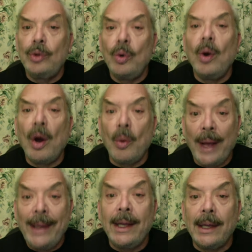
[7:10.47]
to
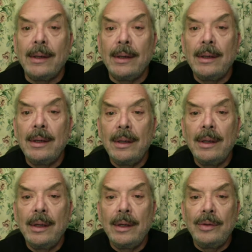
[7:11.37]
awaken
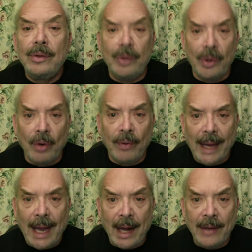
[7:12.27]
to your
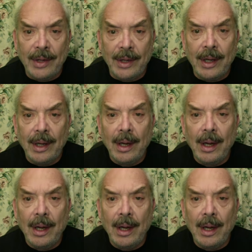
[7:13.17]
reality,